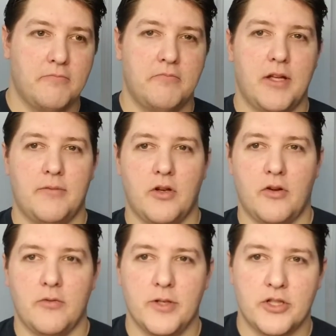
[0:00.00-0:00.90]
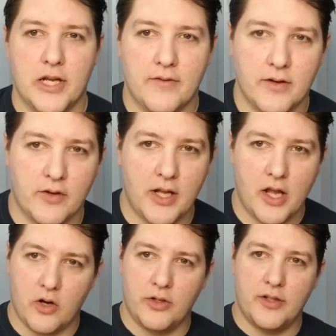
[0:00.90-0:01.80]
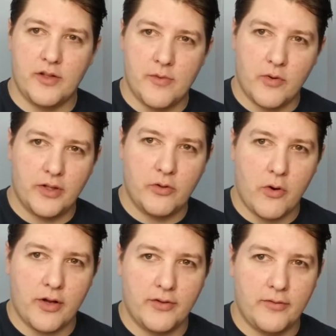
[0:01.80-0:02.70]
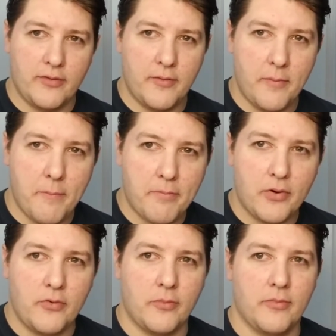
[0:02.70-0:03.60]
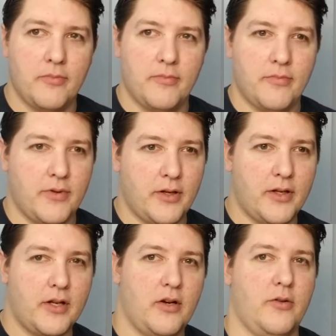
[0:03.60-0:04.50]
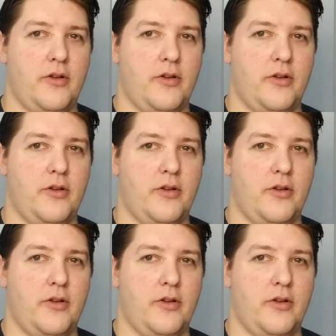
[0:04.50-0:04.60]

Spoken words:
Maybe, you've been shaving every day. You don't need something quite so aggressive. Boom. There you go.